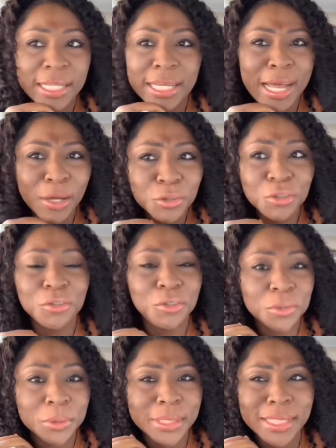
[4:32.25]
Like, how do you
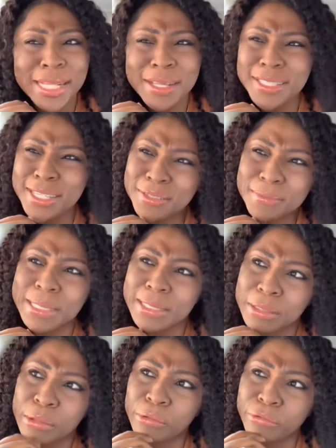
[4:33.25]
do it? And I said to
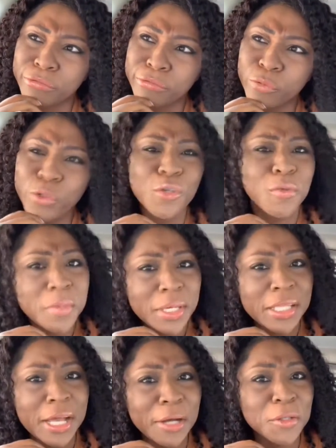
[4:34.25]
myself, what do you
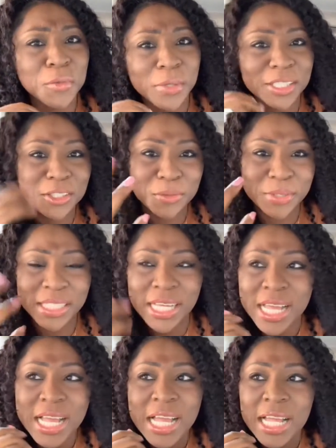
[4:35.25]
mean, how do I do it?
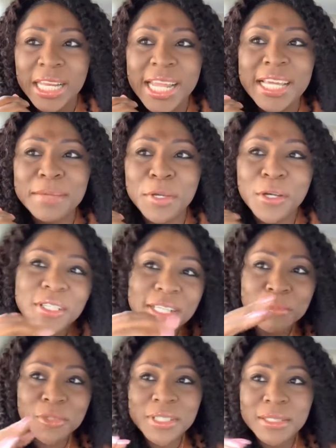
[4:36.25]
Like, because
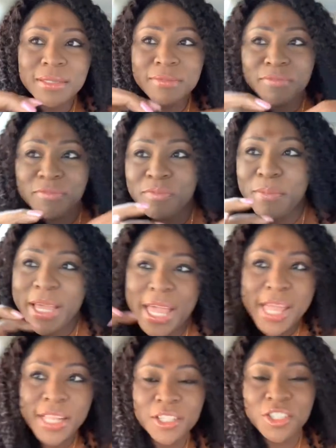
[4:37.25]
I'm just my
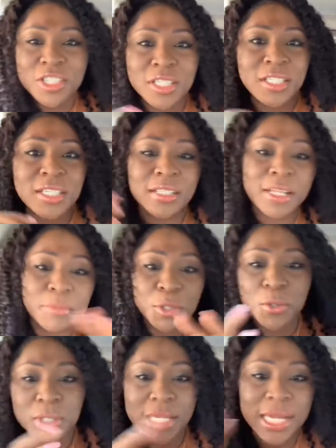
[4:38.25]
energy and I'm
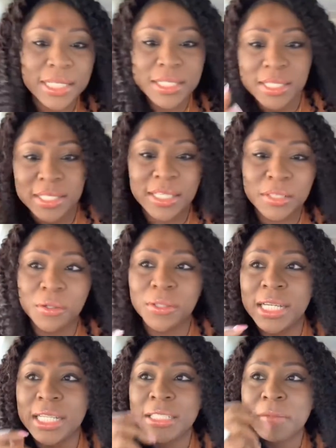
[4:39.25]
so scattered and
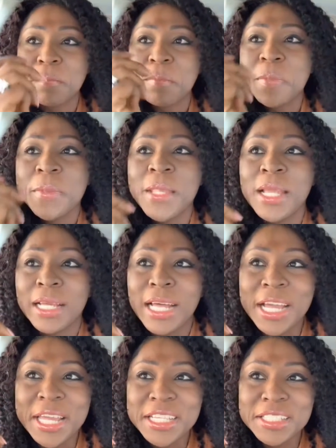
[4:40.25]
all that.
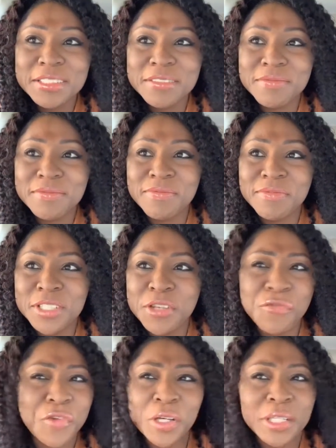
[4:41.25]
I guess she
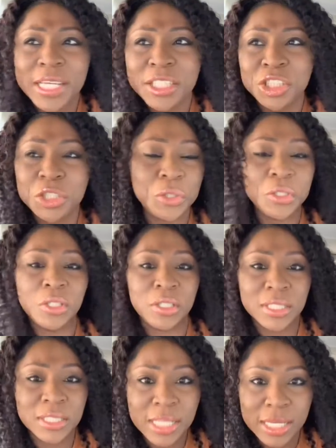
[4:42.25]
felt like she couldn't
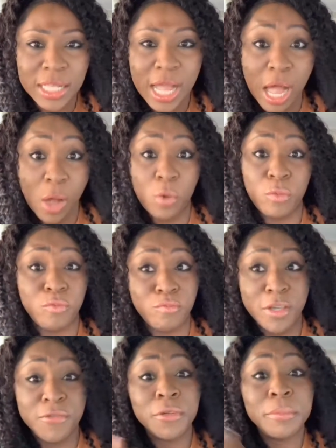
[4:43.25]
understand how
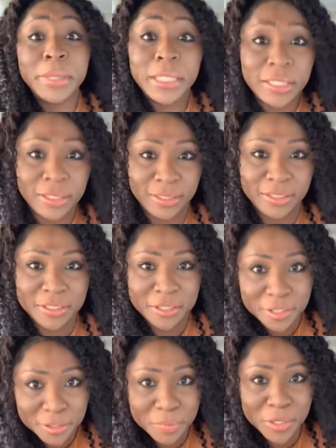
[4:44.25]
even me
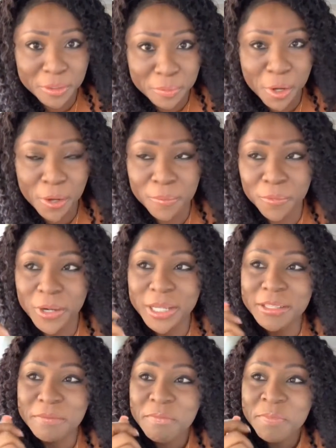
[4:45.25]
could be a mom, right?